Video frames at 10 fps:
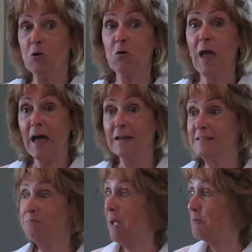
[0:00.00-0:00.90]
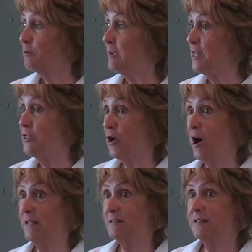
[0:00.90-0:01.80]
Who has memory
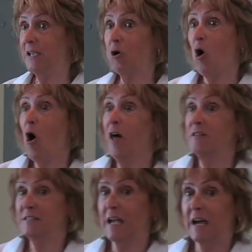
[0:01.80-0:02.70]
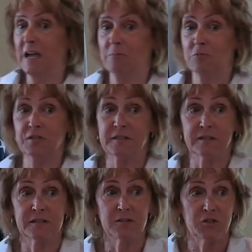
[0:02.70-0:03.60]
thoughts like all the time?
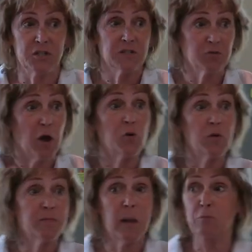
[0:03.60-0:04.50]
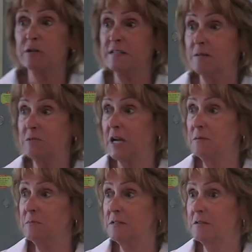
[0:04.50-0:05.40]
Do you struggle with memory
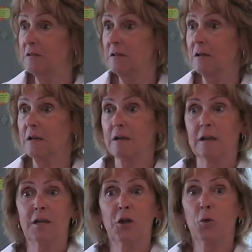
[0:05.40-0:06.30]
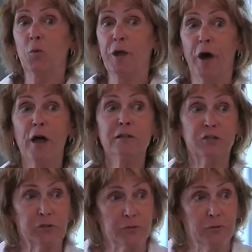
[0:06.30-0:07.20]
sometimes? We all
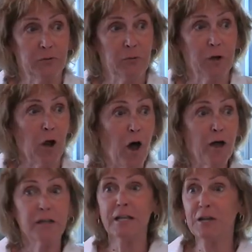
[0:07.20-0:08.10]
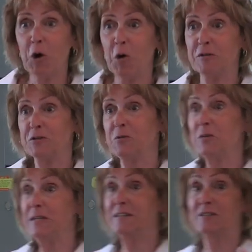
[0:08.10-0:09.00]
do. We're all getting older.
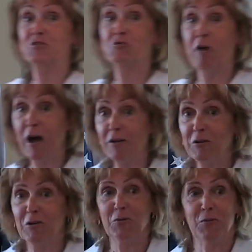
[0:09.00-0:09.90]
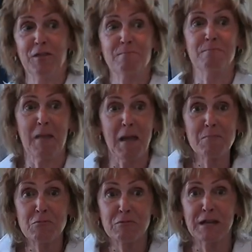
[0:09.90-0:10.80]
We struggle with
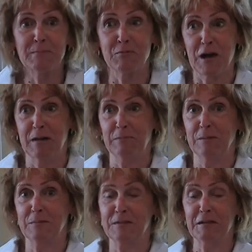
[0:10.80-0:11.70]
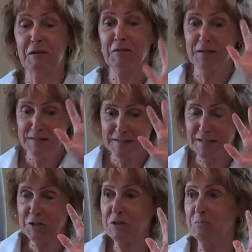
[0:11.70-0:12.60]
memory problems. This is
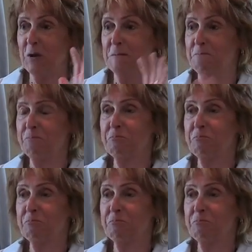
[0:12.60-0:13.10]
a good one.